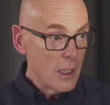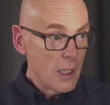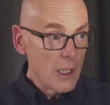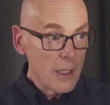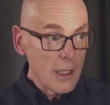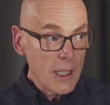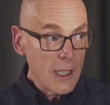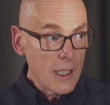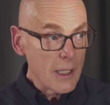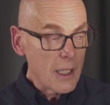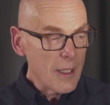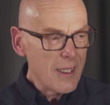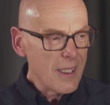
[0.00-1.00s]
at the
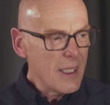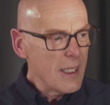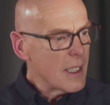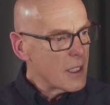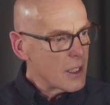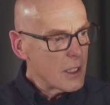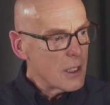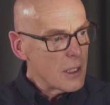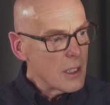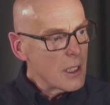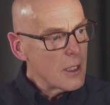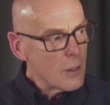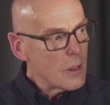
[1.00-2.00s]
end. I think that
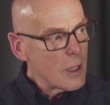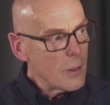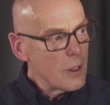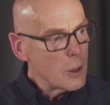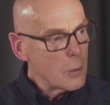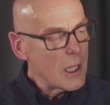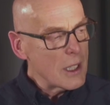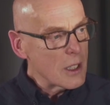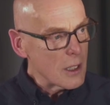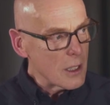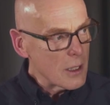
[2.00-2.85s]
fits better.